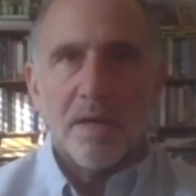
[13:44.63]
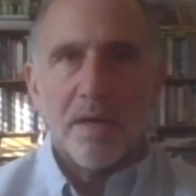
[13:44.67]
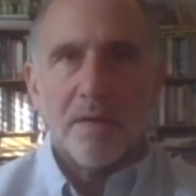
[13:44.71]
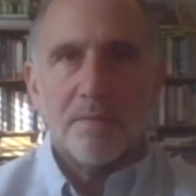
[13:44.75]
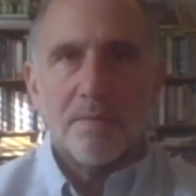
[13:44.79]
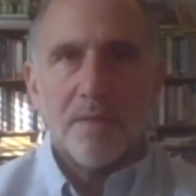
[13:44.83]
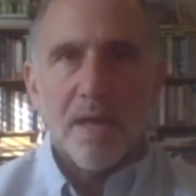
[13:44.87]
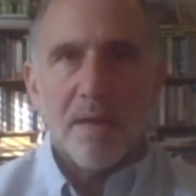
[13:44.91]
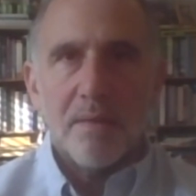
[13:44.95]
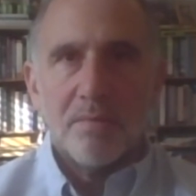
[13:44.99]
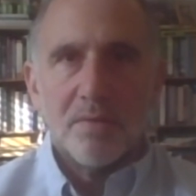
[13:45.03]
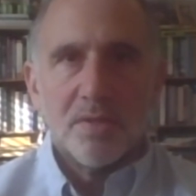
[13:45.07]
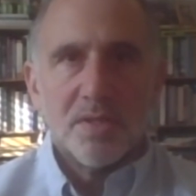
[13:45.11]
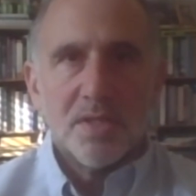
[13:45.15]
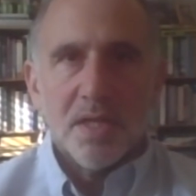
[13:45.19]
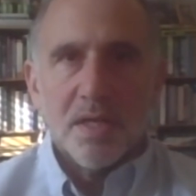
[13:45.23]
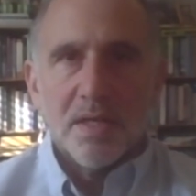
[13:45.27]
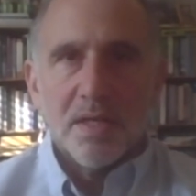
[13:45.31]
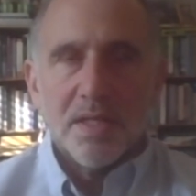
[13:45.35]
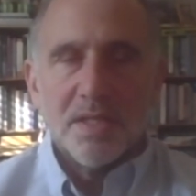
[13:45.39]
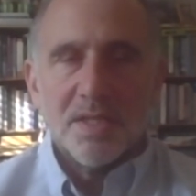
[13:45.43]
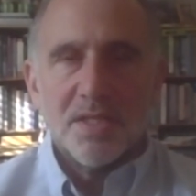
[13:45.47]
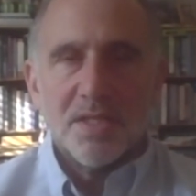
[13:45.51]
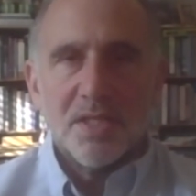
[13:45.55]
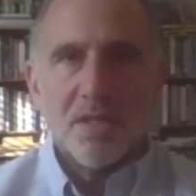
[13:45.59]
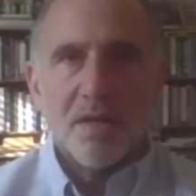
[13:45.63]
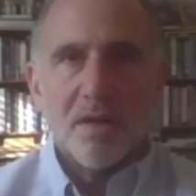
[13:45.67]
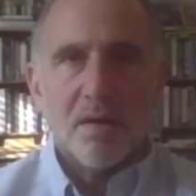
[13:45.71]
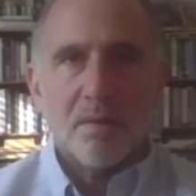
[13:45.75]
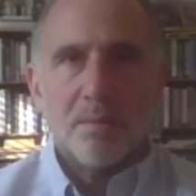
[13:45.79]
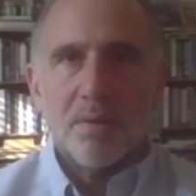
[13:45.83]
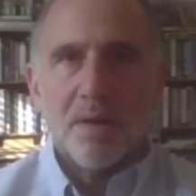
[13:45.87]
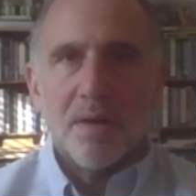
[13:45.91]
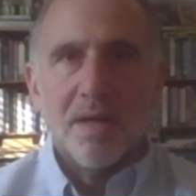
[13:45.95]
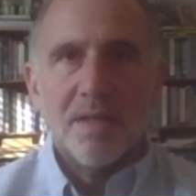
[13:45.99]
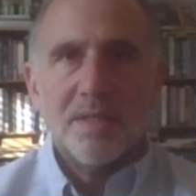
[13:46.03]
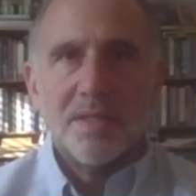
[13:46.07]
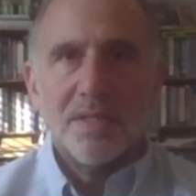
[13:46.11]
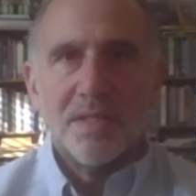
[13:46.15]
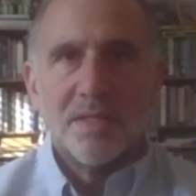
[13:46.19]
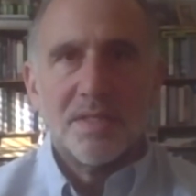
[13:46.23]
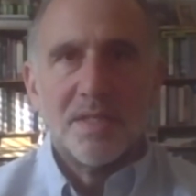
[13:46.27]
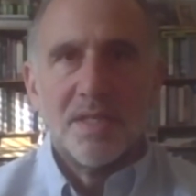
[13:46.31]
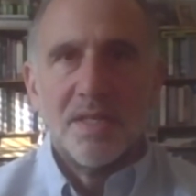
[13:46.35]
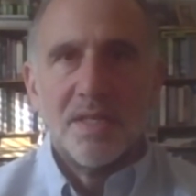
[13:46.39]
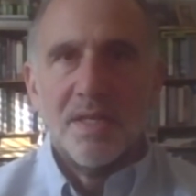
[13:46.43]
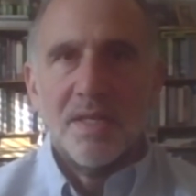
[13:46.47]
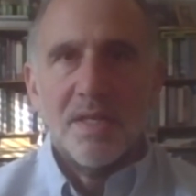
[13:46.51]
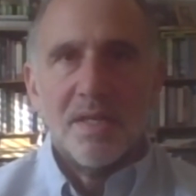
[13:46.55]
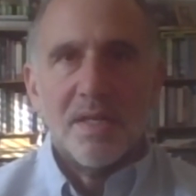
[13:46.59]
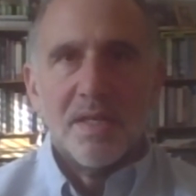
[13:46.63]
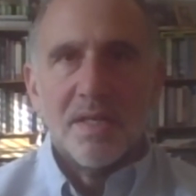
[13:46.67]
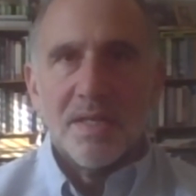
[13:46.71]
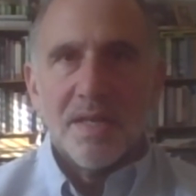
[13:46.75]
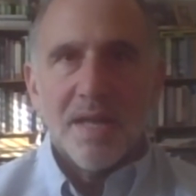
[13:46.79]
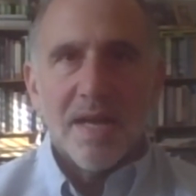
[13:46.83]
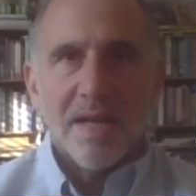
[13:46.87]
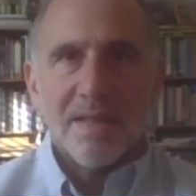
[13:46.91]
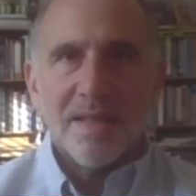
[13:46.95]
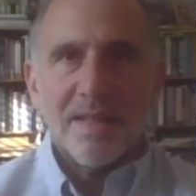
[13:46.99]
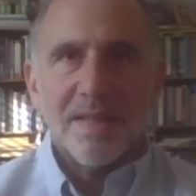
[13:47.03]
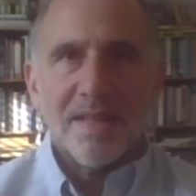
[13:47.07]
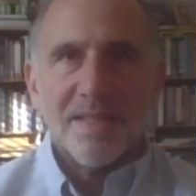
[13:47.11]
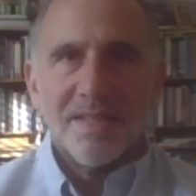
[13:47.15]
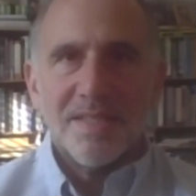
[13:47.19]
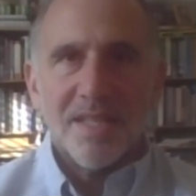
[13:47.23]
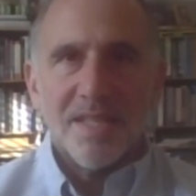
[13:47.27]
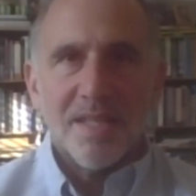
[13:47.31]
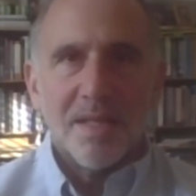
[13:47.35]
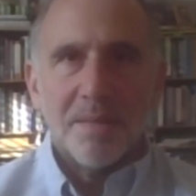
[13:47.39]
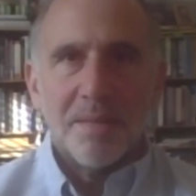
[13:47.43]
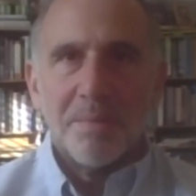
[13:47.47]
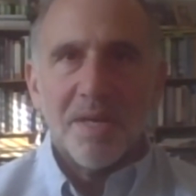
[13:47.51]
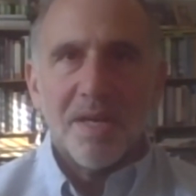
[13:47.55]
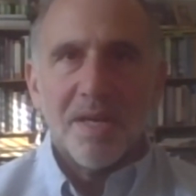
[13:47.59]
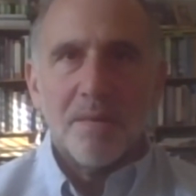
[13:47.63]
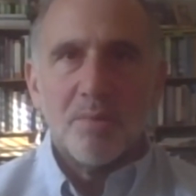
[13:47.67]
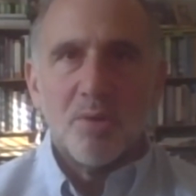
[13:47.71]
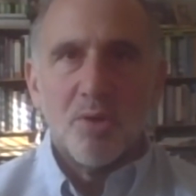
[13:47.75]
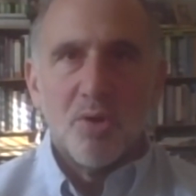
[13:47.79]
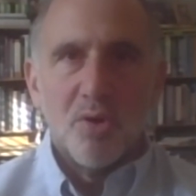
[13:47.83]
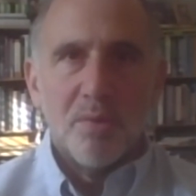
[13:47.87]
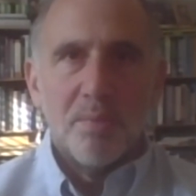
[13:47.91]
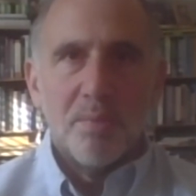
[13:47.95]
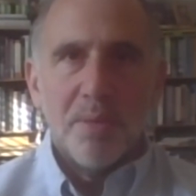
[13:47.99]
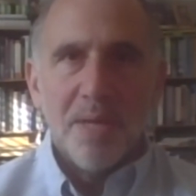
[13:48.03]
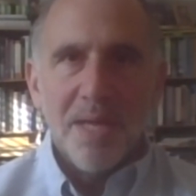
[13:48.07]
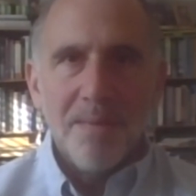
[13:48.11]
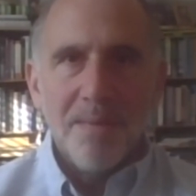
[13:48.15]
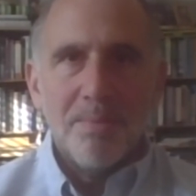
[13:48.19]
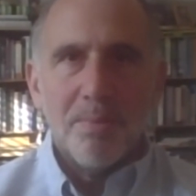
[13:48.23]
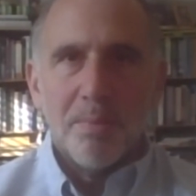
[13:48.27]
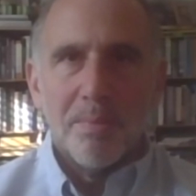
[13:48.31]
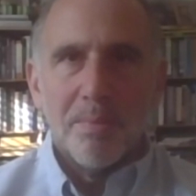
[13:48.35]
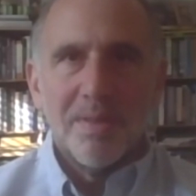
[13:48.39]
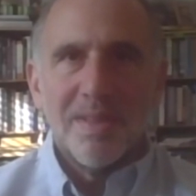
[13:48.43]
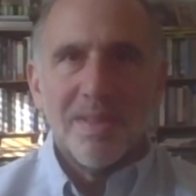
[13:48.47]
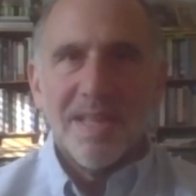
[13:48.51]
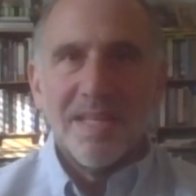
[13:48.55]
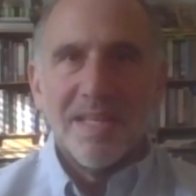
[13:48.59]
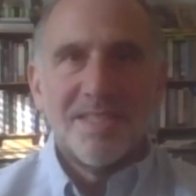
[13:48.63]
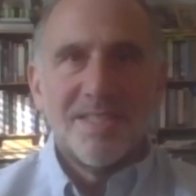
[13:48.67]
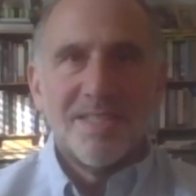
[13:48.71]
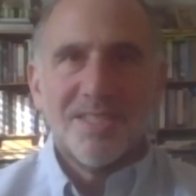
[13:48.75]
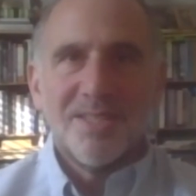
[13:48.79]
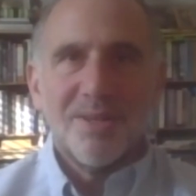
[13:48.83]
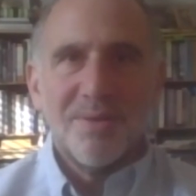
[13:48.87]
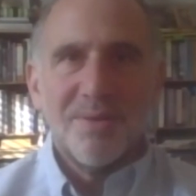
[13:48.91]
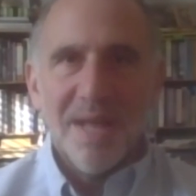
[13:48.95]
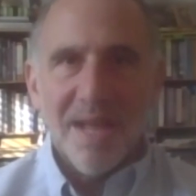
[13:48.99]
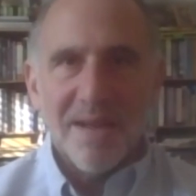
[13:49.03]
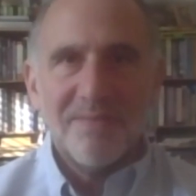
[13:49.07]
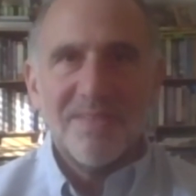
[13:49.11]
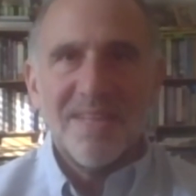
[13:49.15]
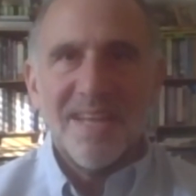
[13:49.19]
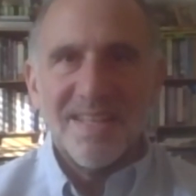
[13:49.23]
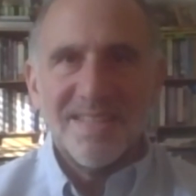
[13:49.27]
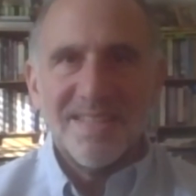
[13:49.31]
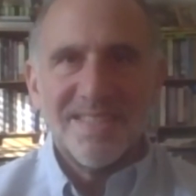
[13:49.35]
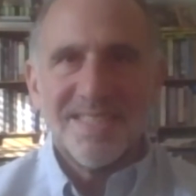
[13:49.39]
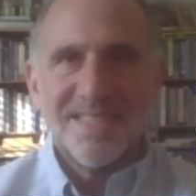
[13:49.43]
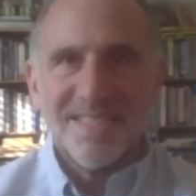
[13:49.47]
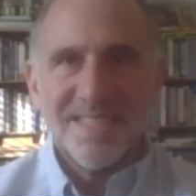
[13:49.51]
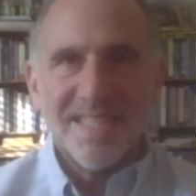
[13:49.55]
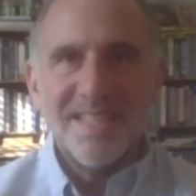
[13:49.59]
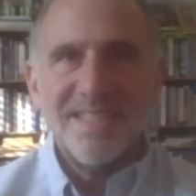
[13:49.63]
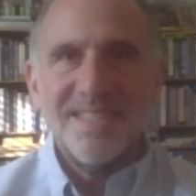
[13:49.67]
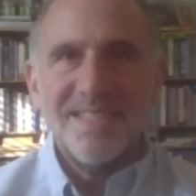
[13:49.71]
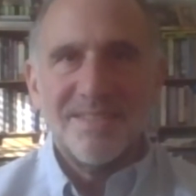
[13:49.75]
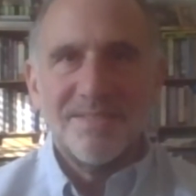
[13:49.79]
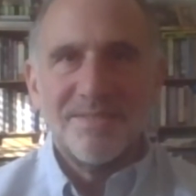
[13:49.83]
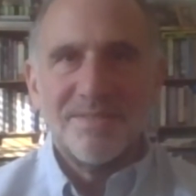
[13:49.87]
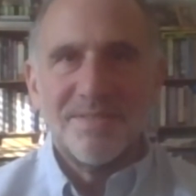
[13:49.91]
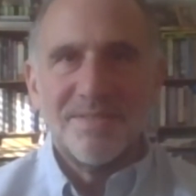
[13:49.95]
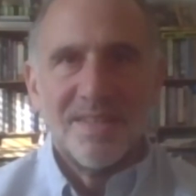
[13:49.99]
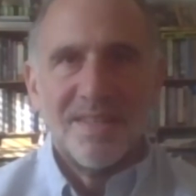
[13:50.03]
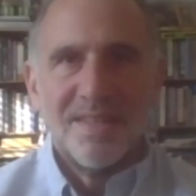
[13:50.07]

If they were selling at generic prices, not that they suddenly become good people, but they just don't have that incentive.